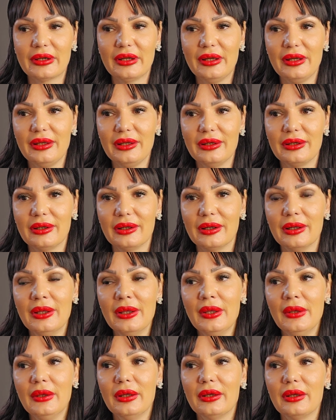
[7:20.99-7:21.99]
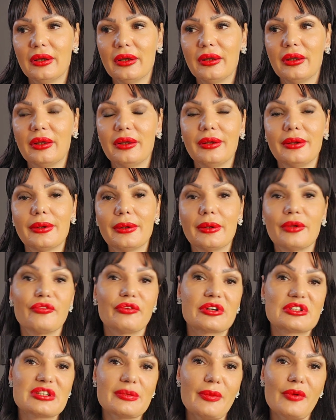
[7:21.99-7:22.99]

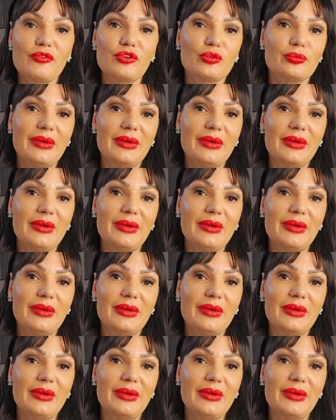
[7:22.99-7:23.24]
For some of you,